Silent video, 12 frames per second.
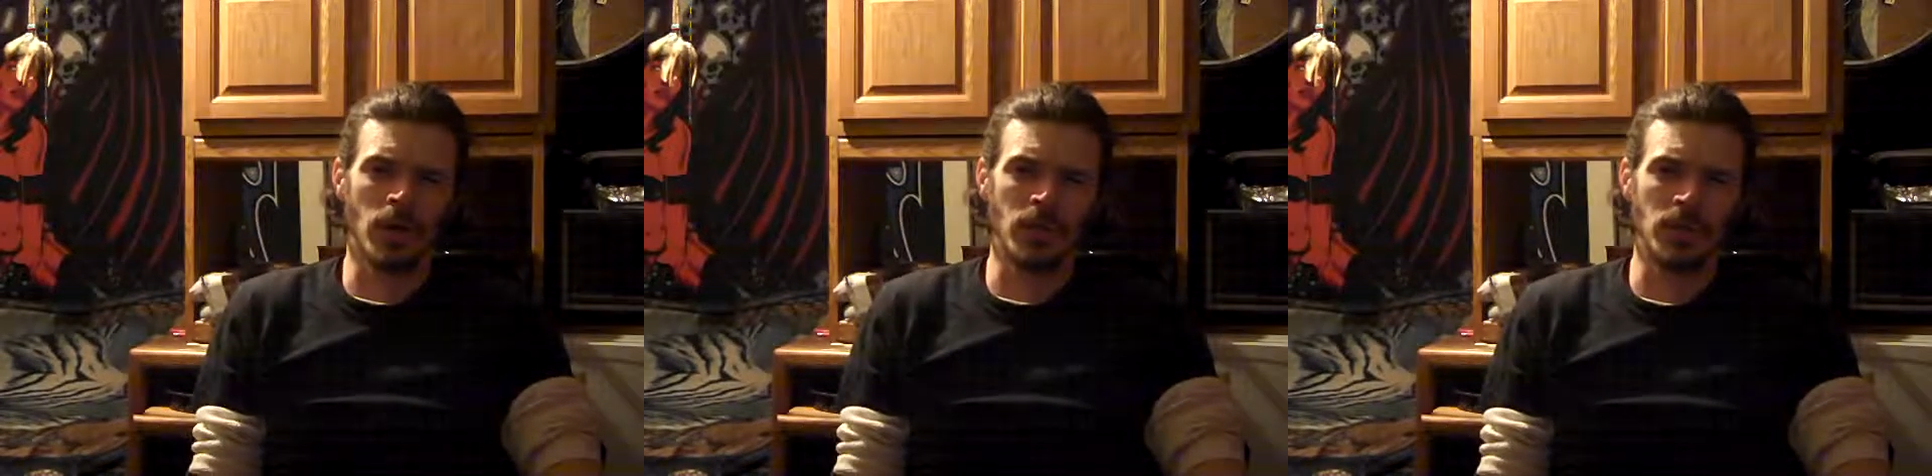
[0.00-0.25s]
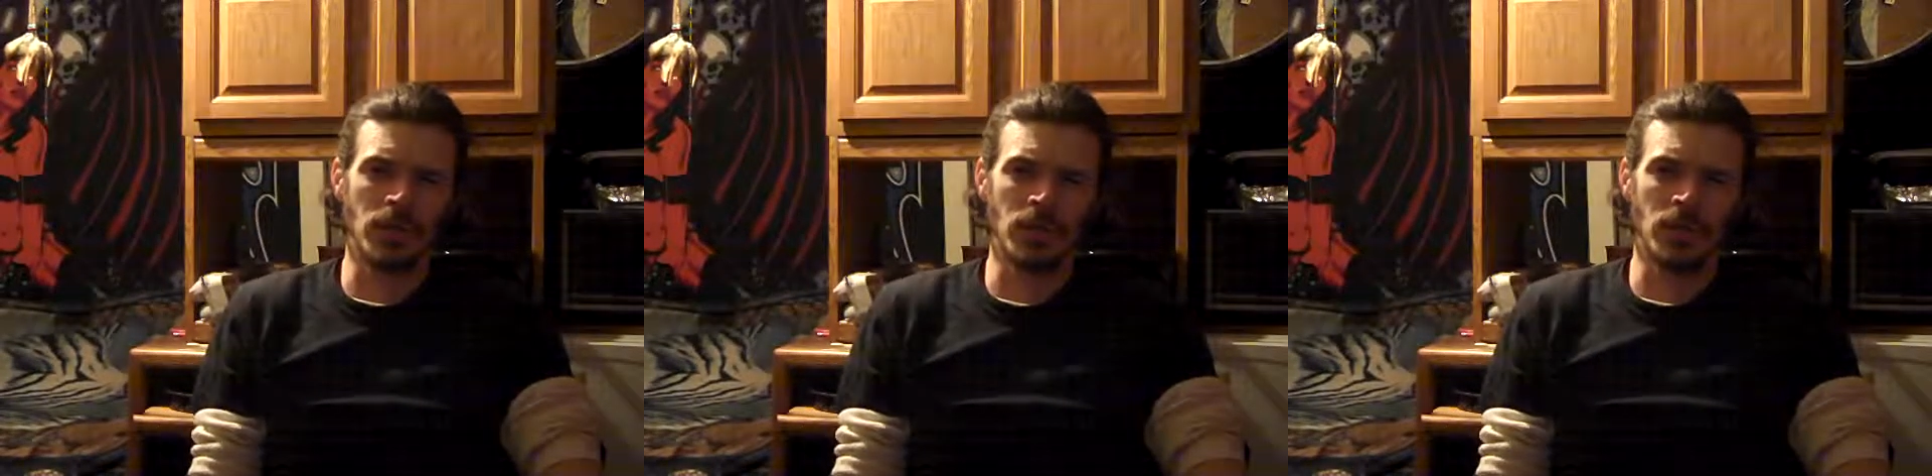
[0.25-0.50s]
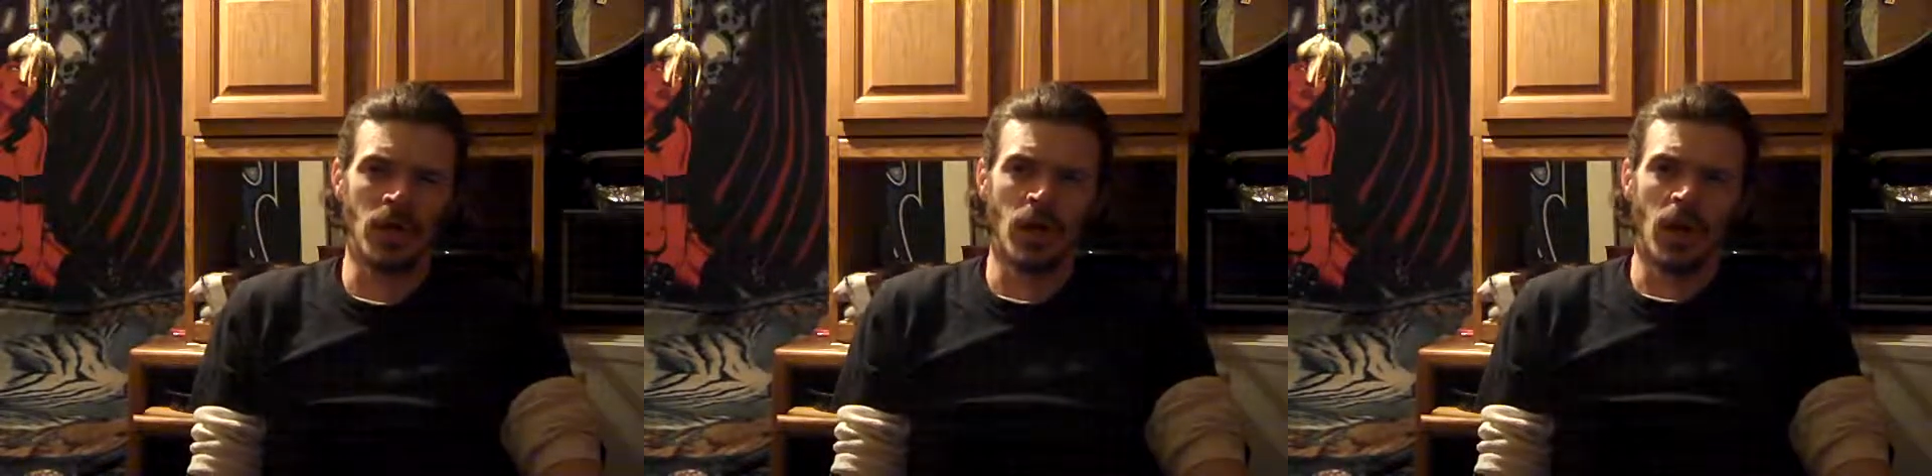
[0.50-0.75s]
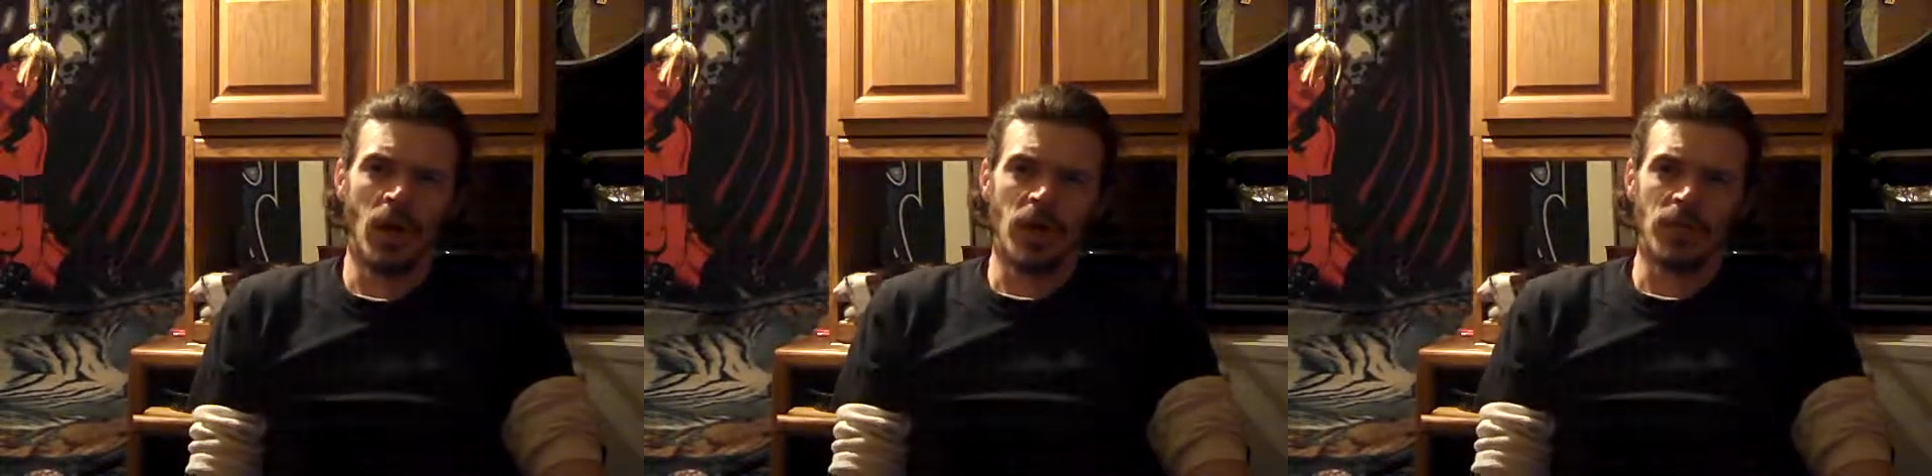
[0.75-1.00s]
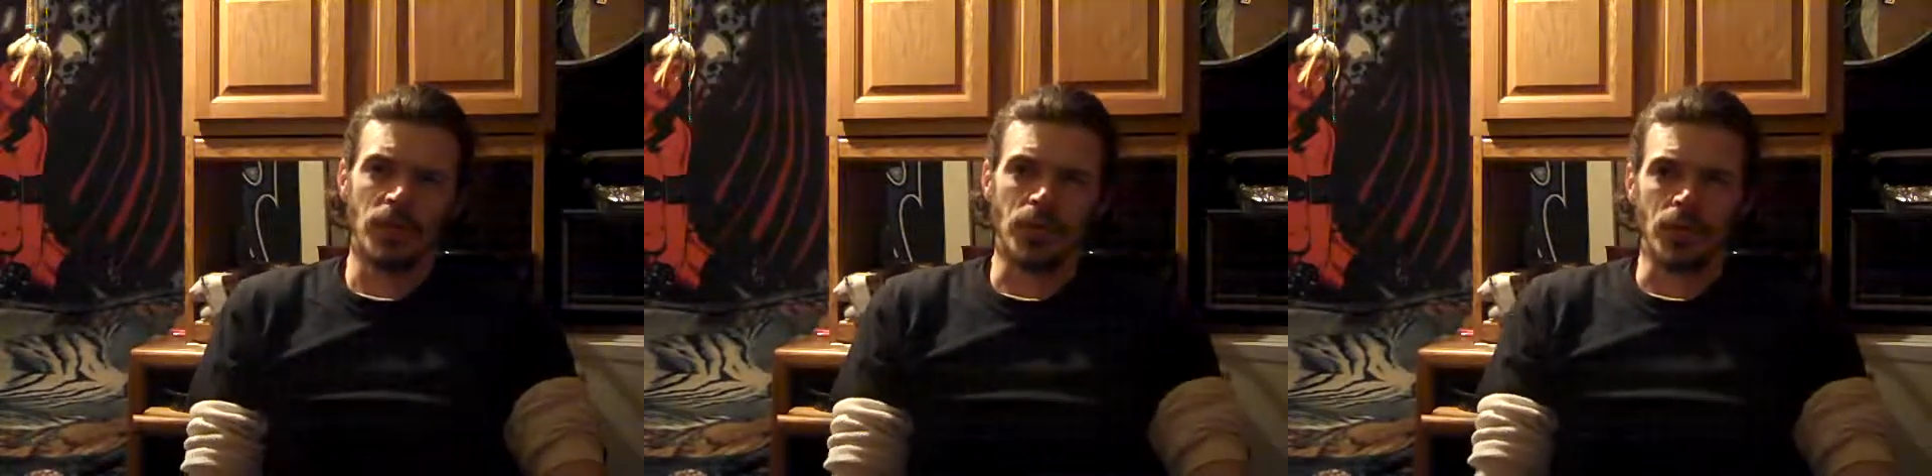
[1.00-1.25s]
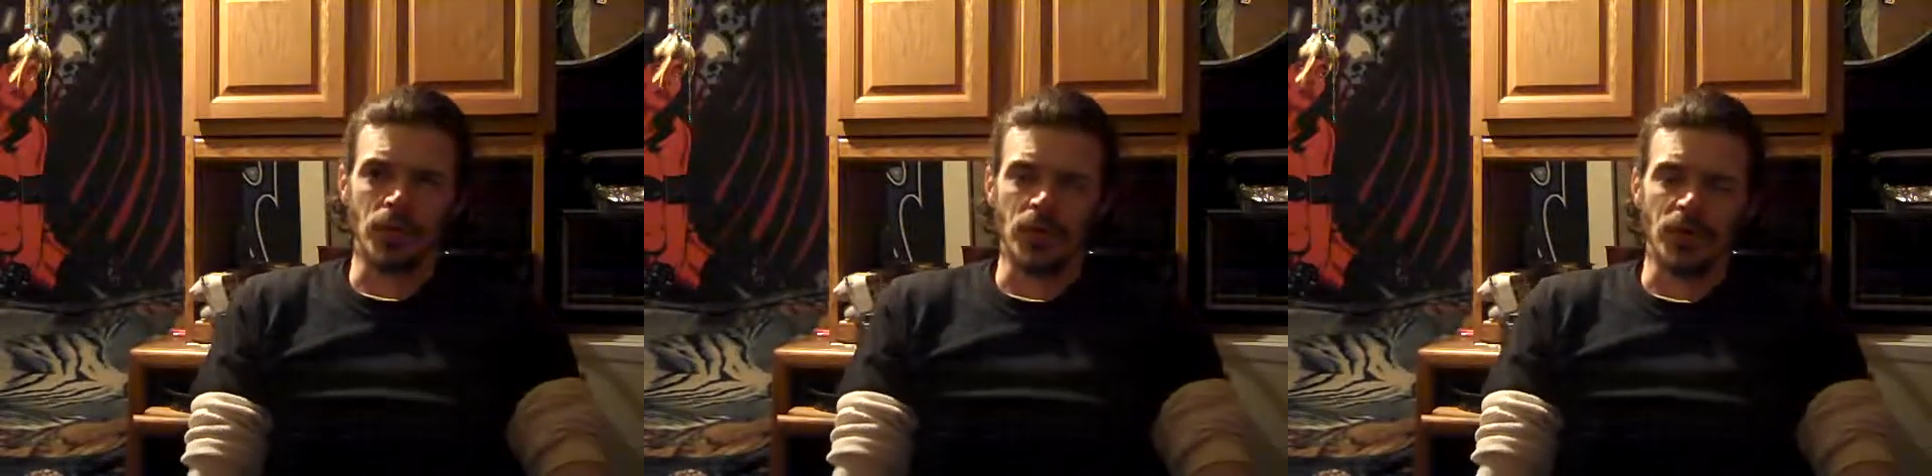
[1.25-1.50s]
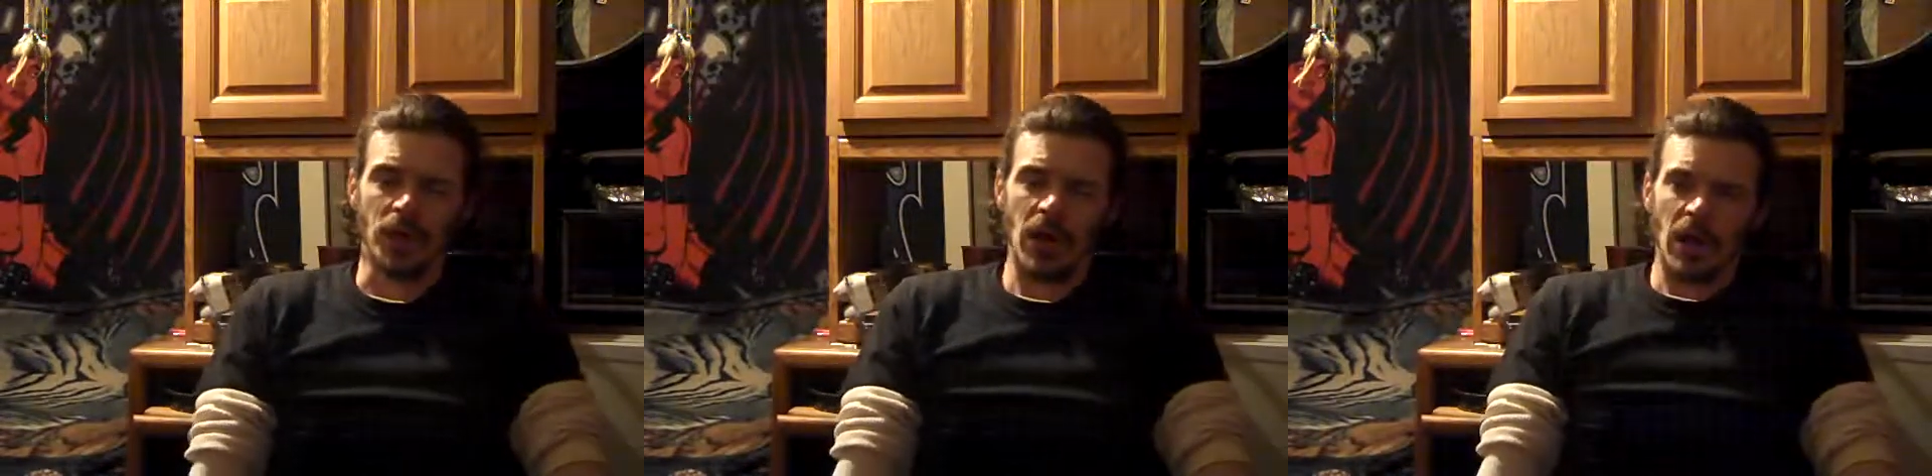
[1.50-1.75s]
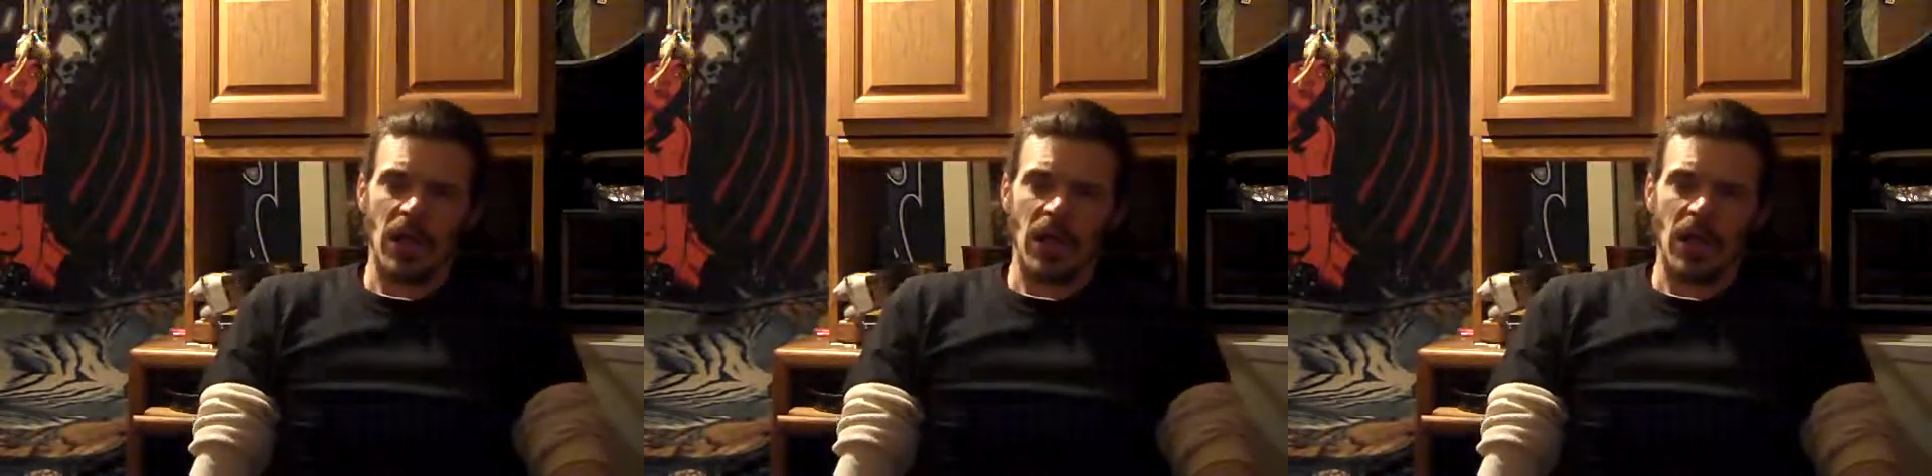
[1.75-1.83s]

I mean, for